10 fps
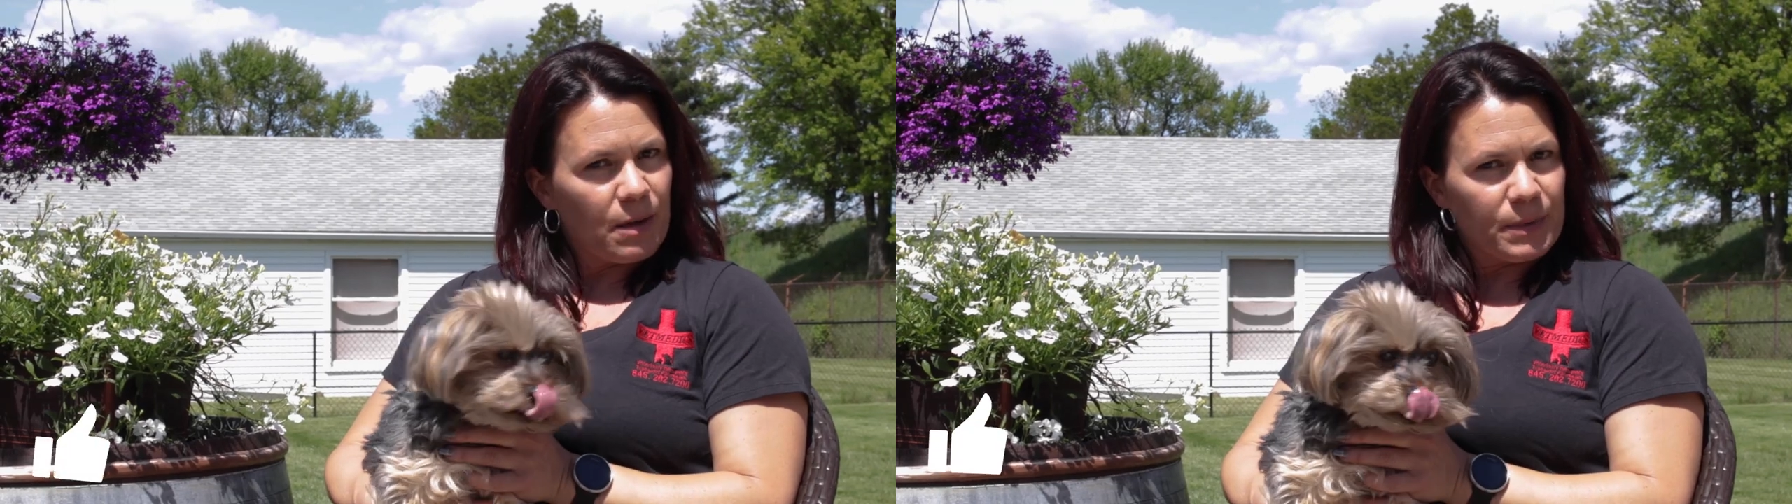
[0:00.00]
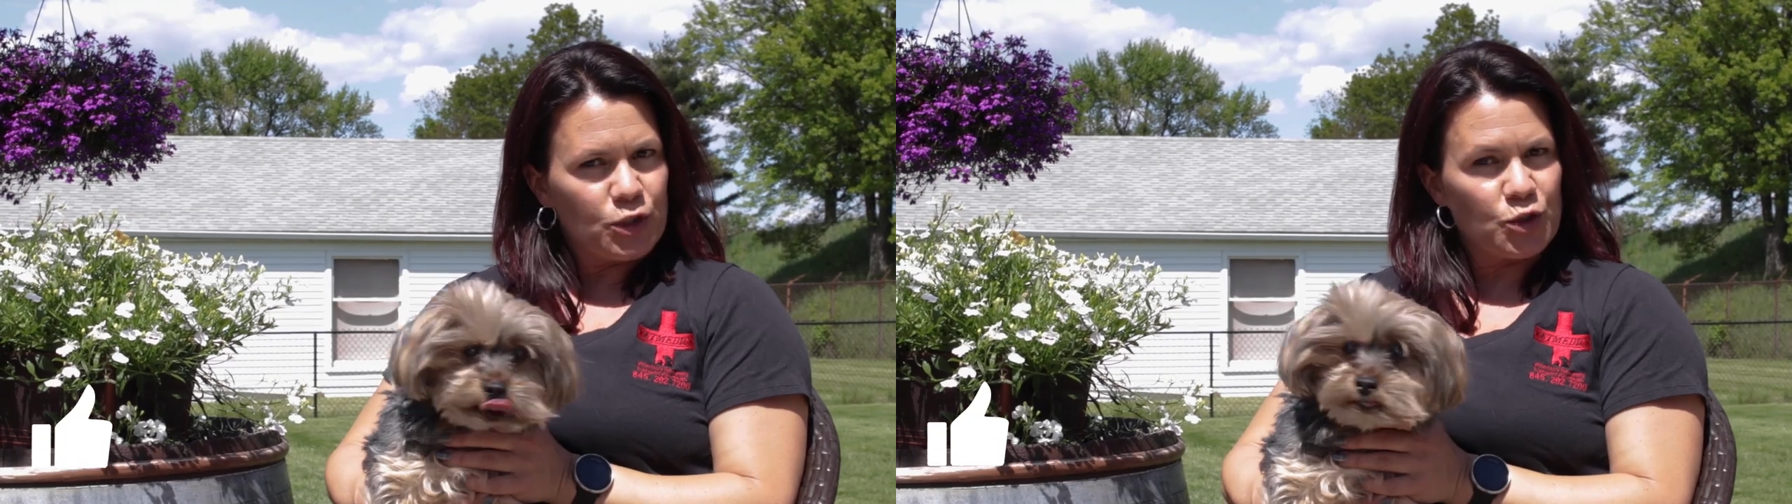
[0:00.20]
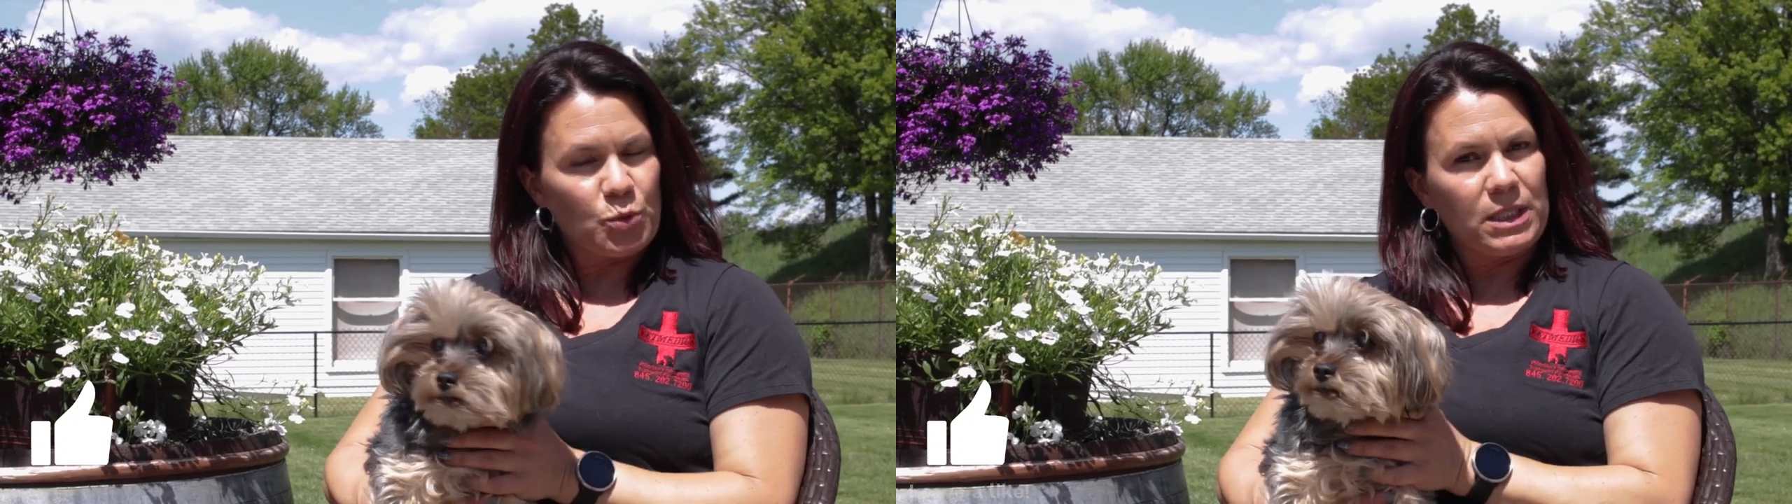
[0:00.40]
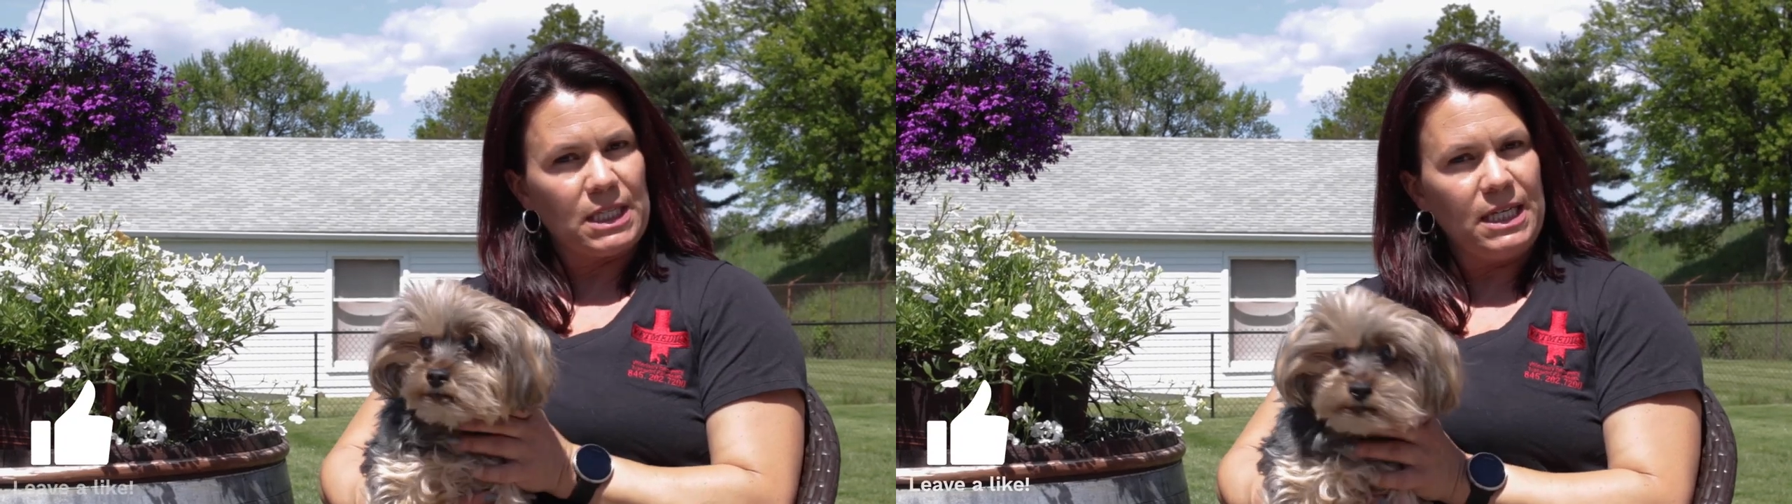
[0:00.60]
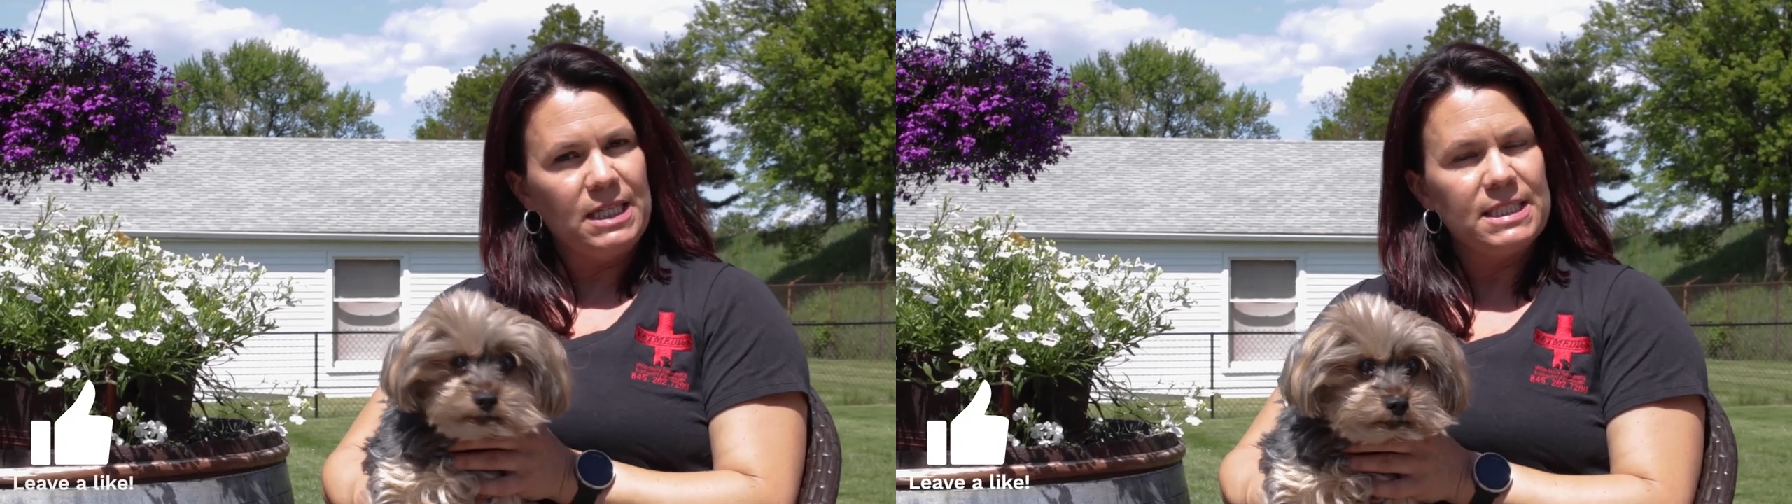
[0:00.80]
coming
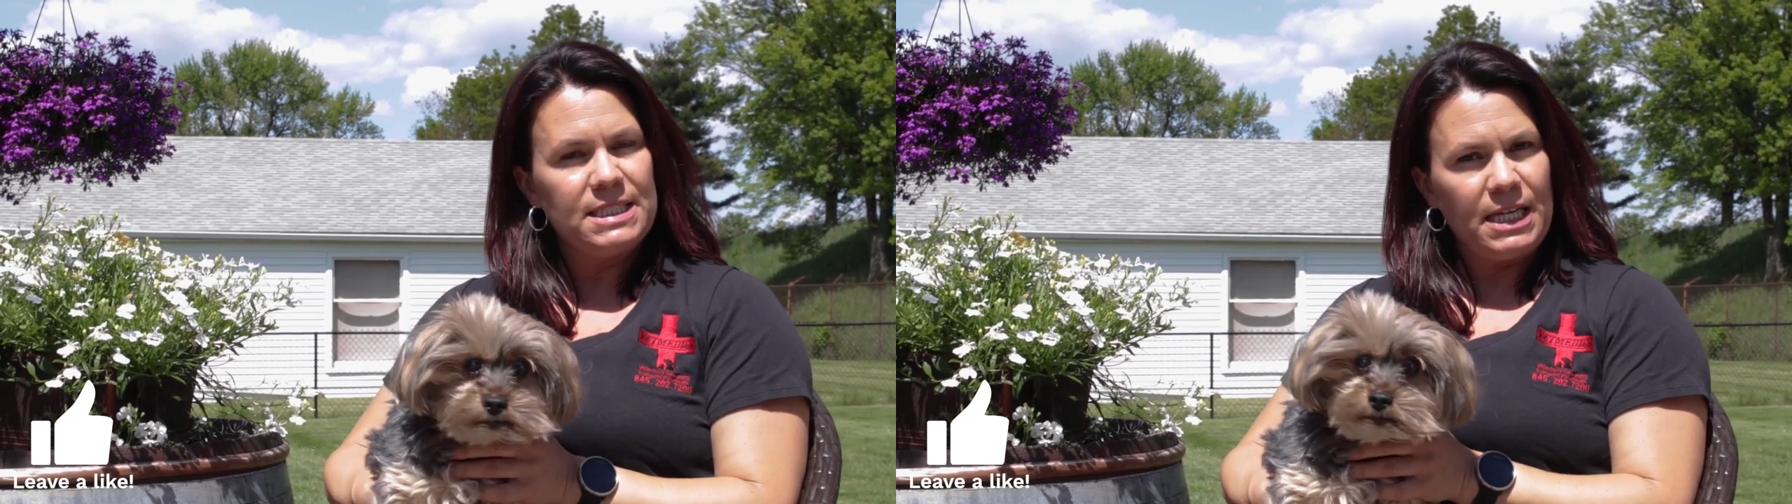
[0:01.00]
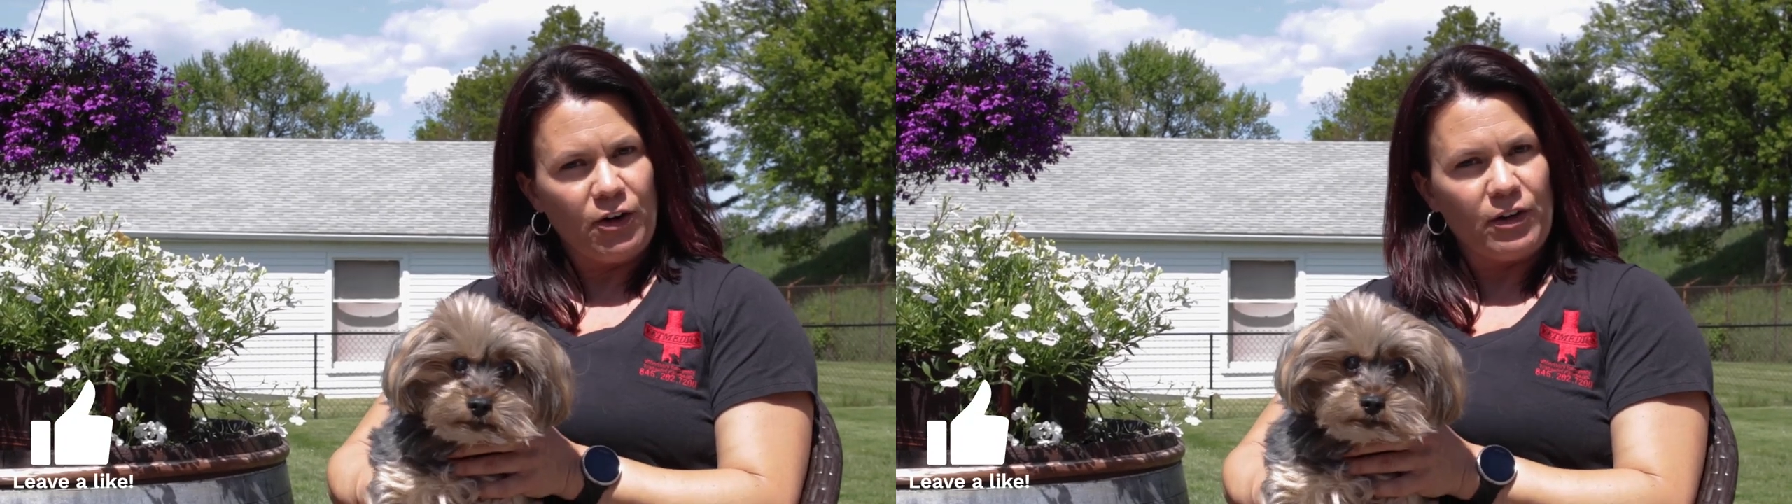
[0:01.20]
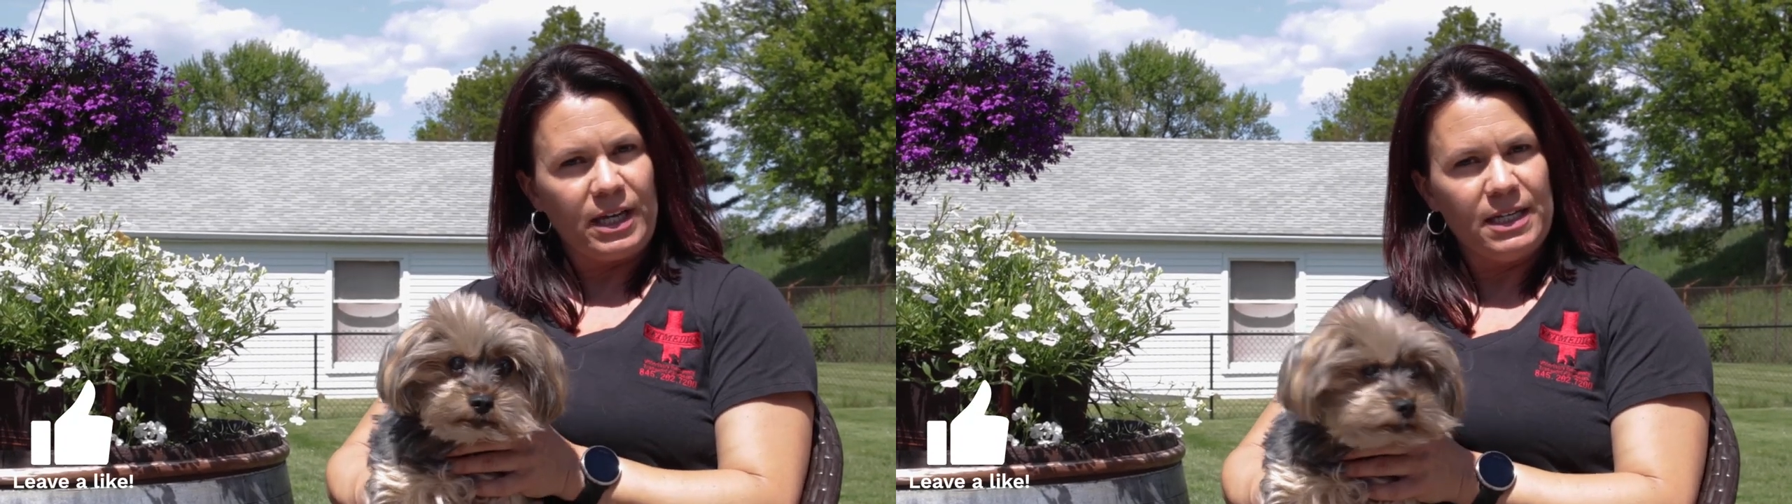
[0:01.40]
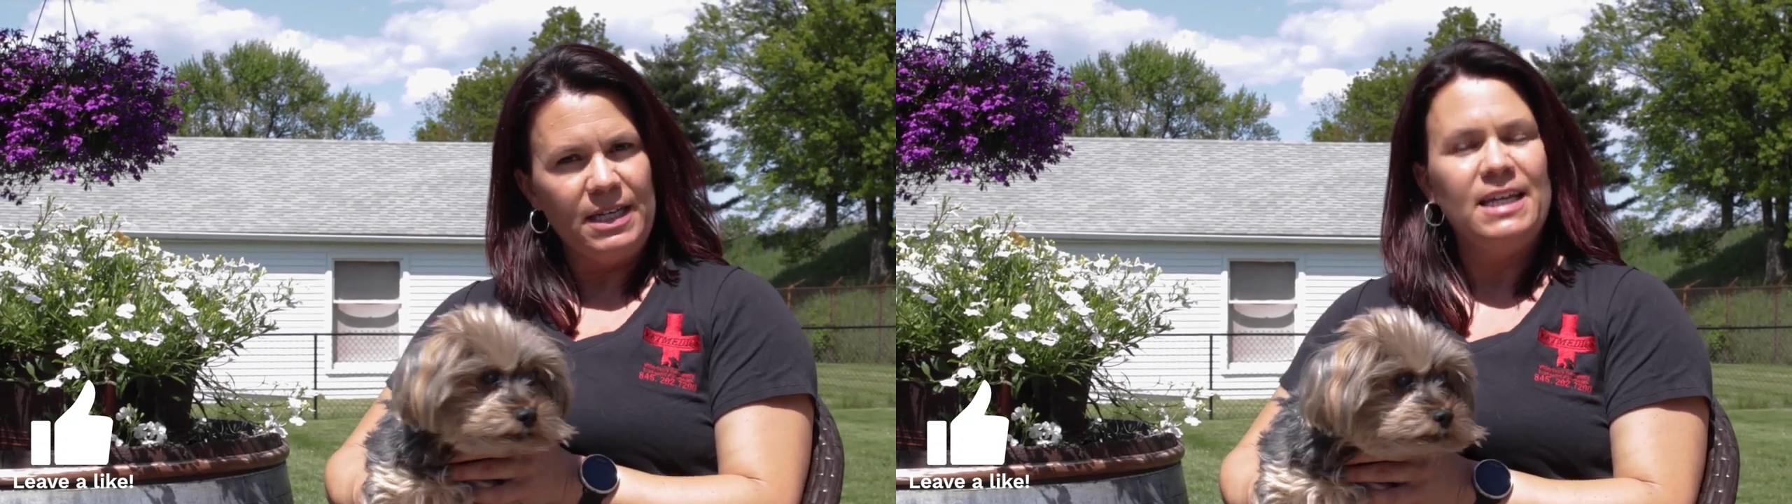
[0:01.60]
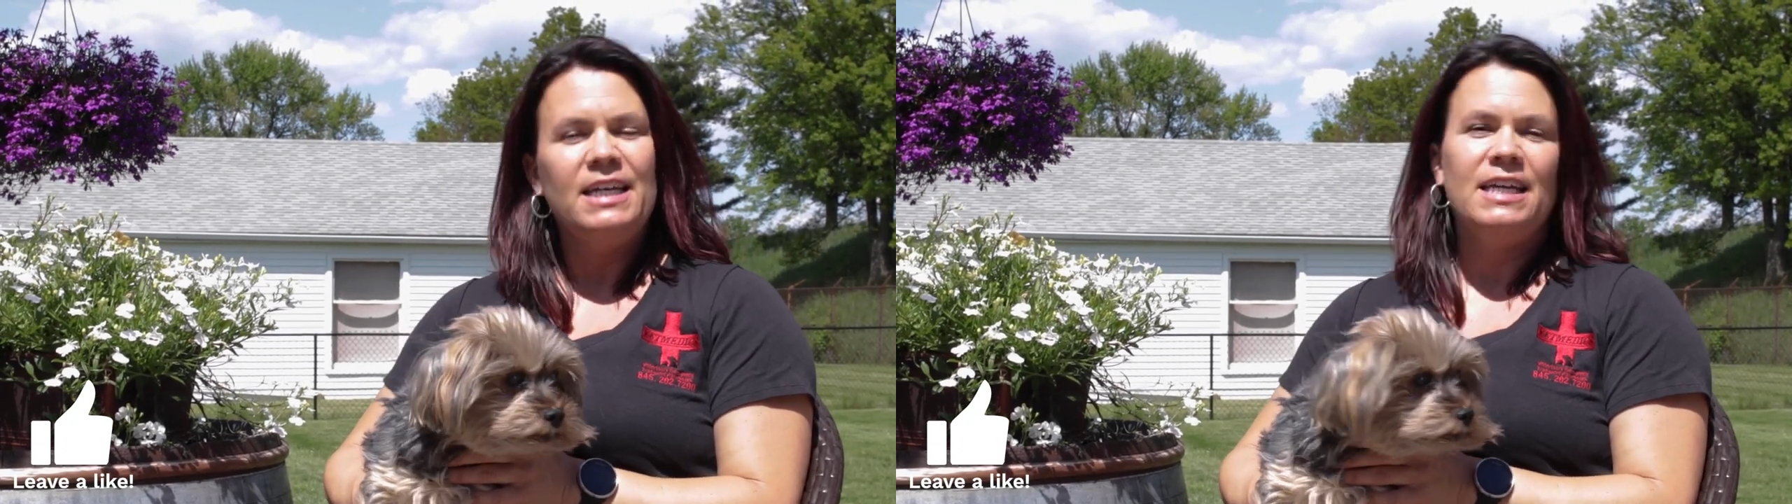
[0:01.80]
shortly, Tyrion.